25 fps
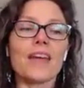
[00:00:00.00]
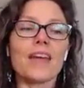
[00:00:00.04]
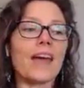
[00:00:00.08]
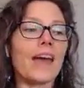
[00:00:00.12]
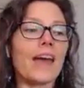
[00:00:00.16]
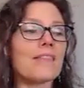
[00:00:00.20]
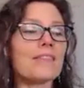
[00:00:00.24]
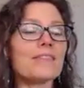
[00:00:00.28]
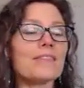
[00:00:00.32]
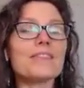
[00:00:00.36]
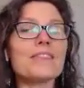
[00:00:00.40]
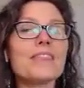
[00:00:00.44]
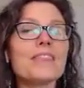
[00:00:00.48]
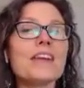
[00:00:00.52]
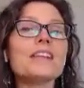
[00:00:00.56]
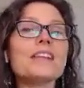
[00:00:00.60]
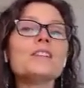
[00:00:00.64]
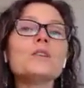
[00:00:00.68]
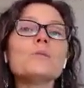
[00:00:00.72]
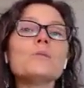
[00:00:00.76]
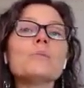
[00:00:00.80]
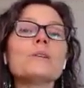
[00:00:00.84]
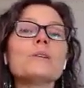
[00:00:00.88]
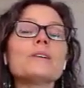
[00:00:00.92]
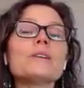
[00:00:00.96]
and then
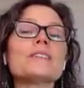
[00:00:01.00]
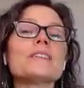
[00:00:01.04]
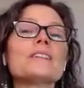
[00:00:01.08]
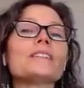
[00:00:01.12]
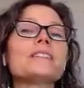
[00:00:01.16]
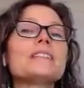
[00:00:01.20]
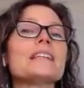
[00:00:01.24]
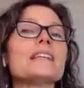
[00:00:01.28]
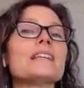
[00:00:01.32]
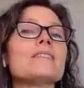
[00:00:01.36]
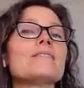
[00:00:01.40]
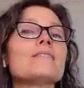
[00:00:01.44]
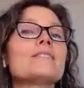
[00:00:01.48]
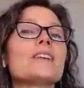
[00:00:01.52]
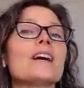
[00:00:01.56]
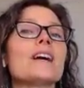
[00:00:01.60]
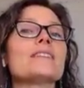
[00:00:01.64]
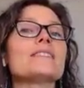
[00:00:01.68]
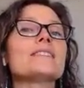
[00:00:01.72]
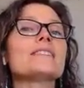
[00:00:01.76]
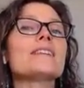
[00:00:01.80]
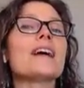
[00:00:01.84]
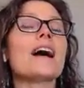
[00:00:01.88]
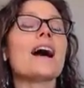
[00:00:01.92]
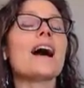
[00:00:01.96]
you put the leaves
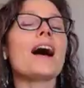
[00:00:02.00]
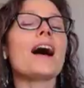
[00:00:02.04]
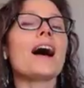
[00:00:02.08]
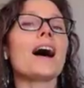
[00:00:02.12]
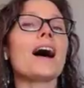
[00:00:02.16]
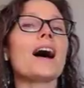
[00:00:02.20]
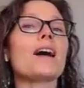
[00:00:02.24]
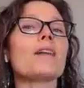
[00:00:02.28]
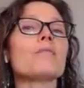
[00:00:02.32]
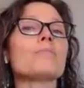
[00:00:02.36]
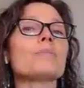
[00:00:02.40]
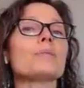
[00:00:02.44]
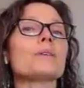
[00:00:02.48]
on top,